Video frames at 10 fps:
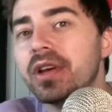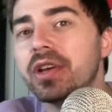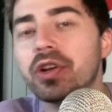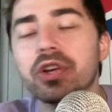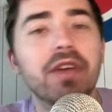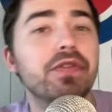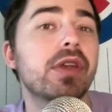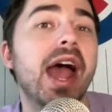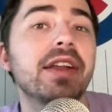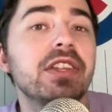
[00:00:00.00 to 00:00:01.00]
you know, you have your
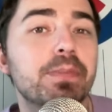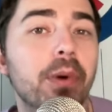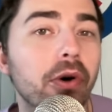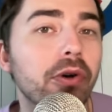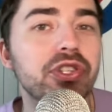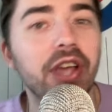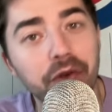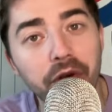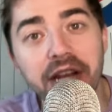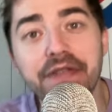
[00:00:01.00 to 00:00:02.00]
90s Bulls, you have
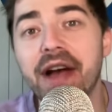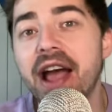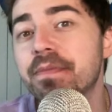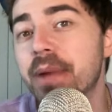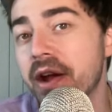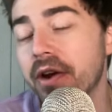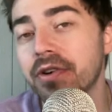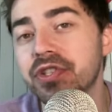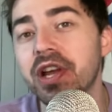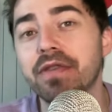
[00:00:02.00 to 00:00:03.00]
your 85
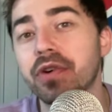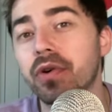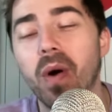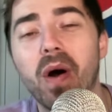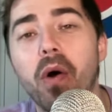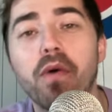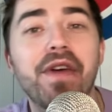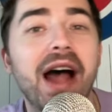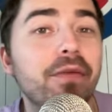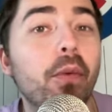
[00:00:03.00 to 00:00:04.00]
Bears, you have your
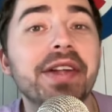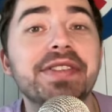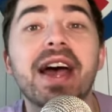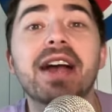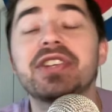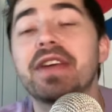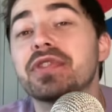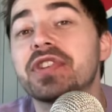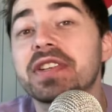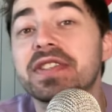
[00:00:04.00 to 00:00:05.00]
05 White Sox, you have your
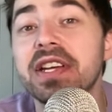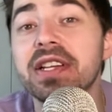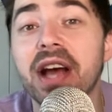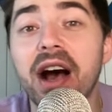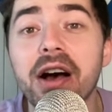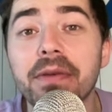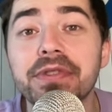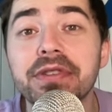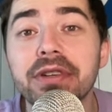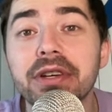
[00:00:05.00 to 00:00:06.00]
16
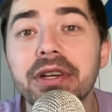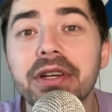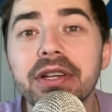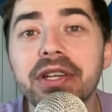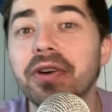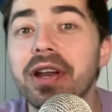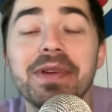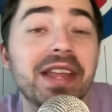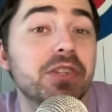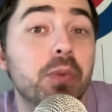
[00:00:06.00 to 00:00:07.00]
Cubs. You know what I
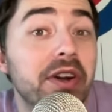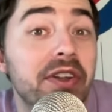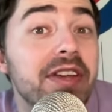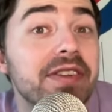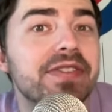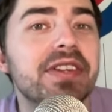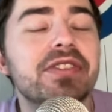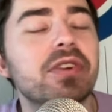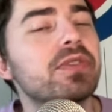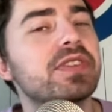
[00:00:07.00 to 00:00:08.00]
mean? That's what it is. And
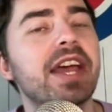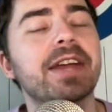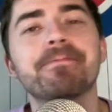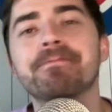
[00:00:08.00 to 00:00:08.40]
so it's like